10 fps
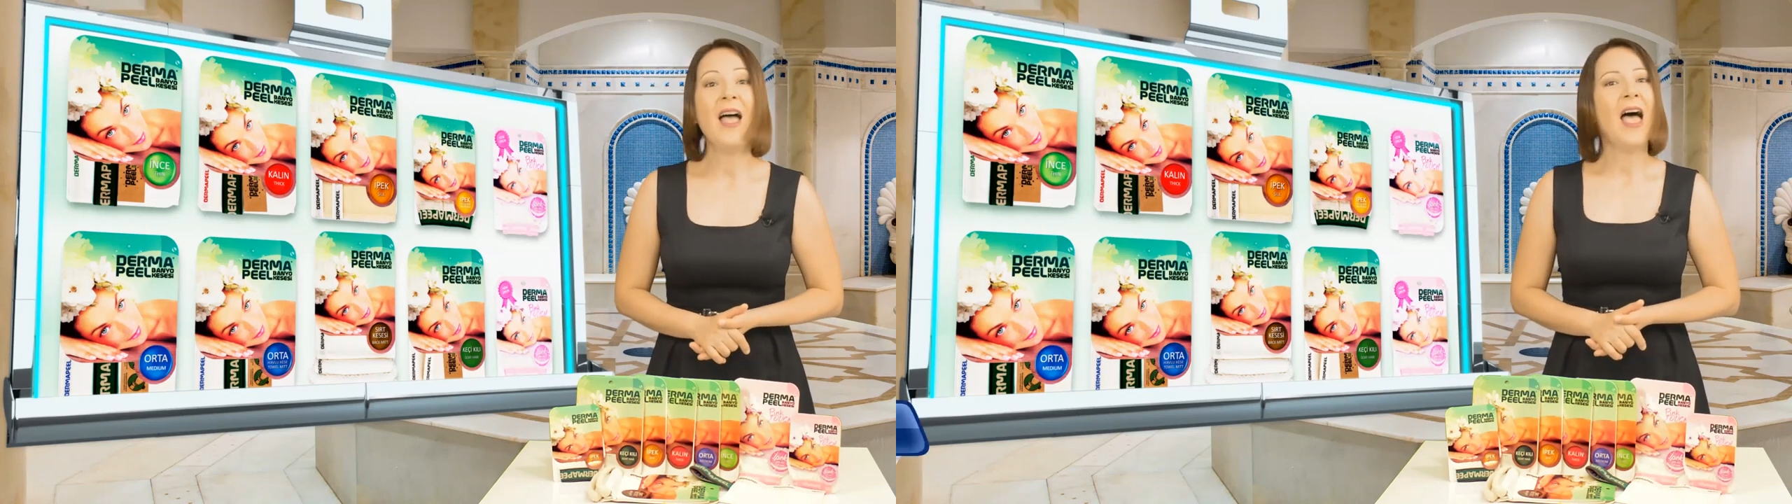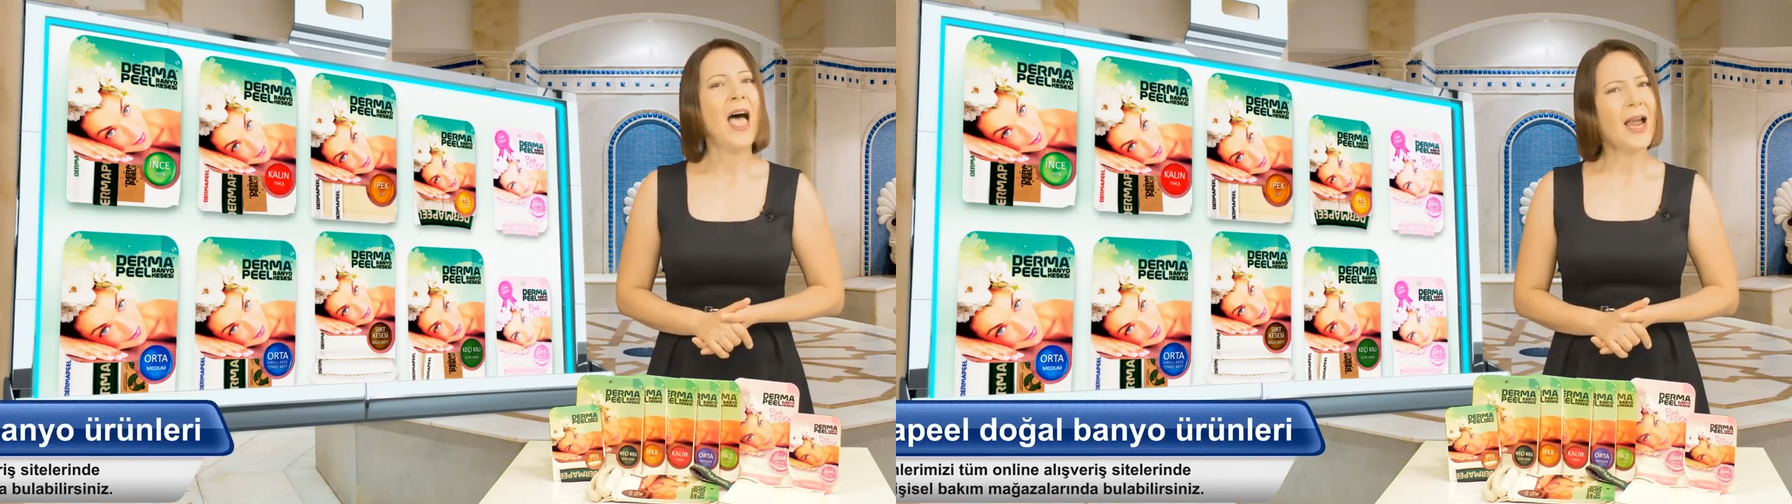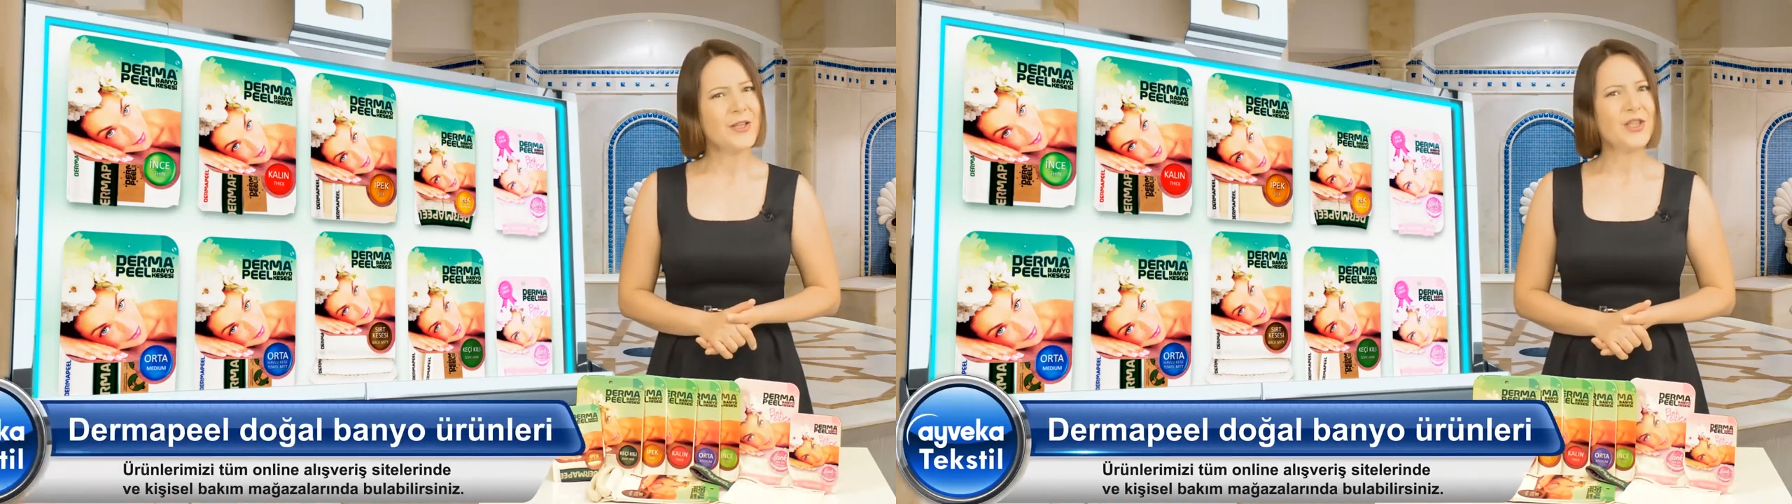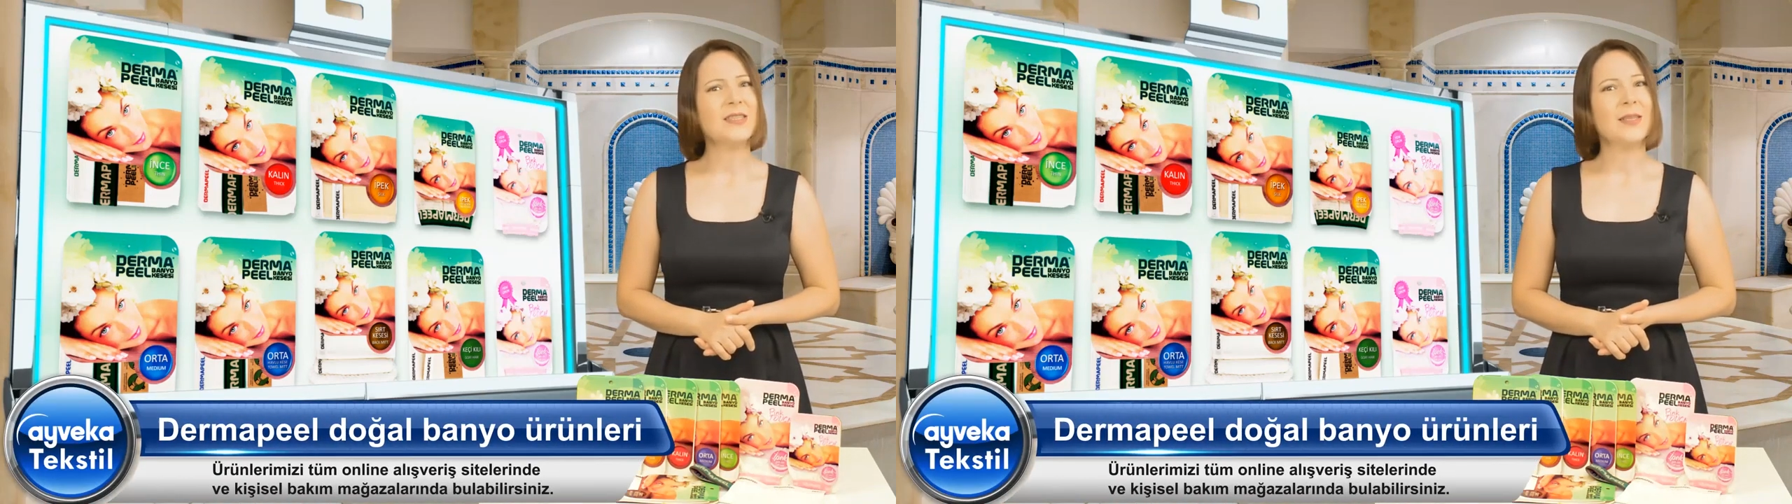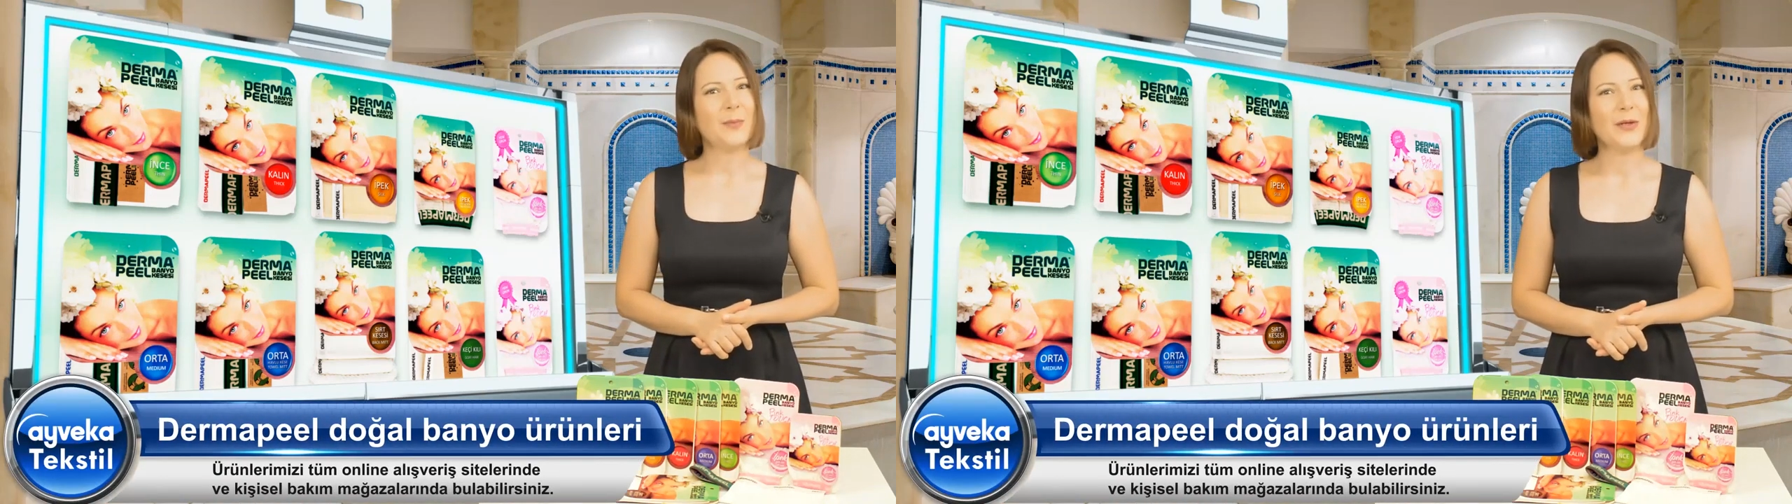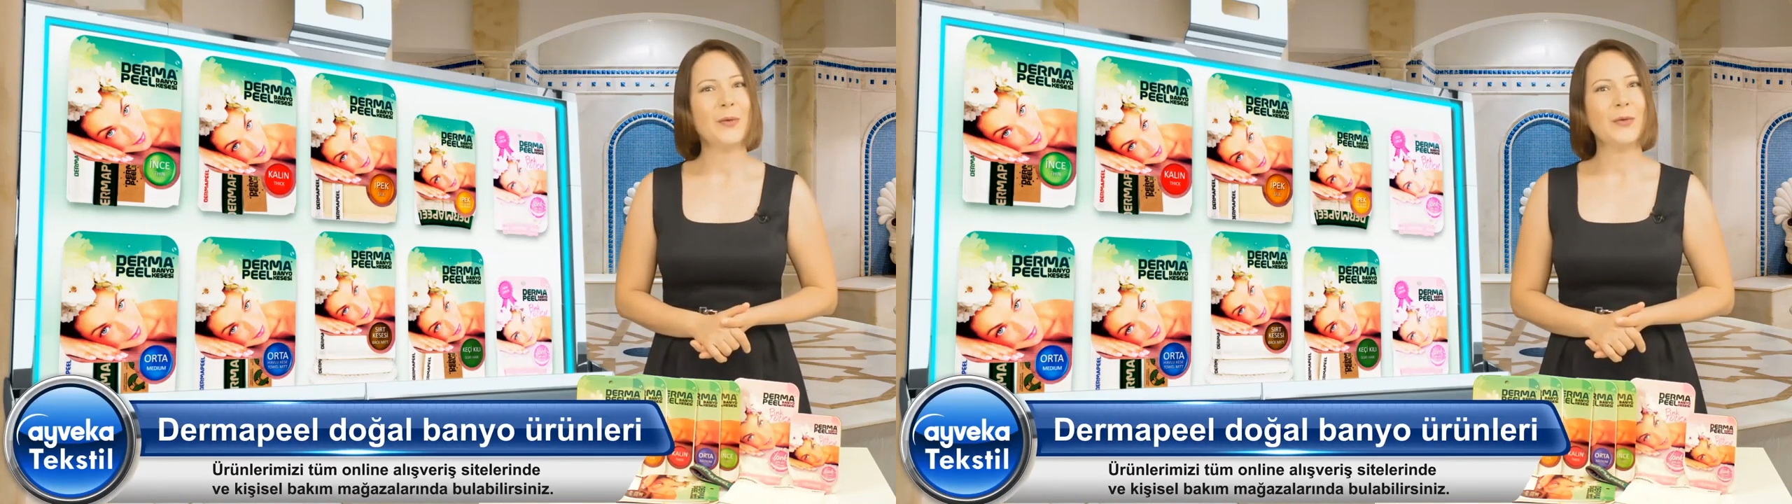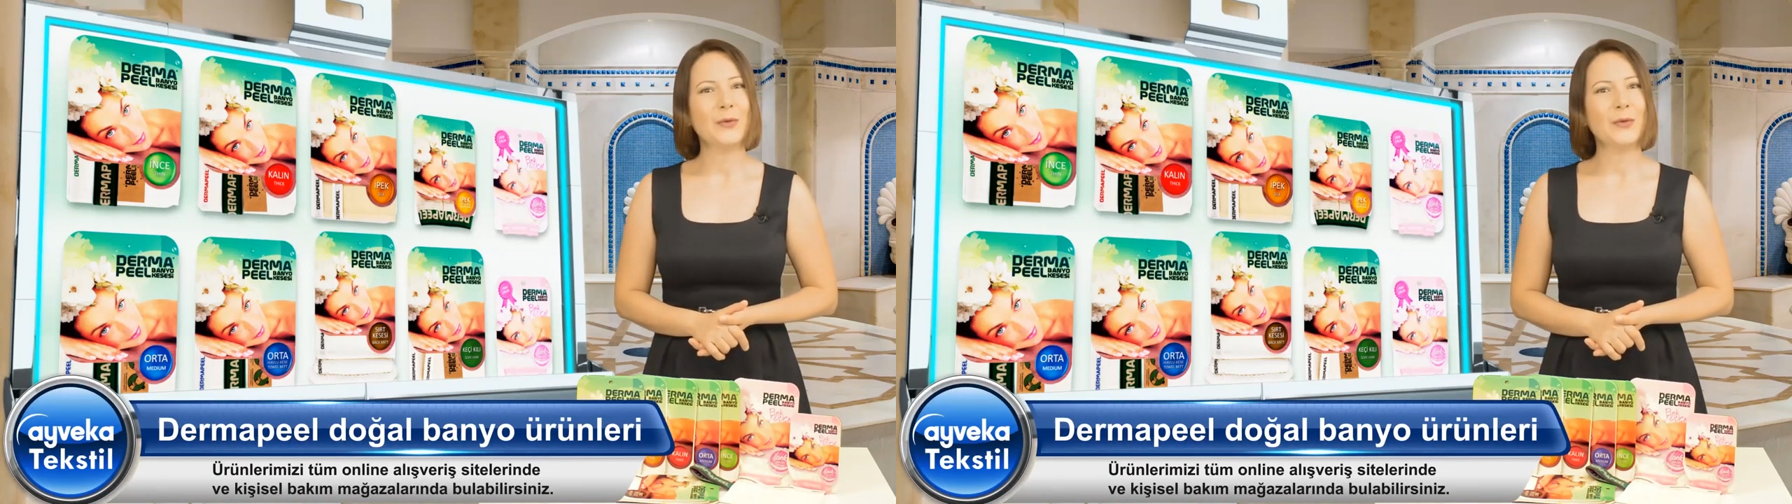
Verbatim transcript: It responds to all the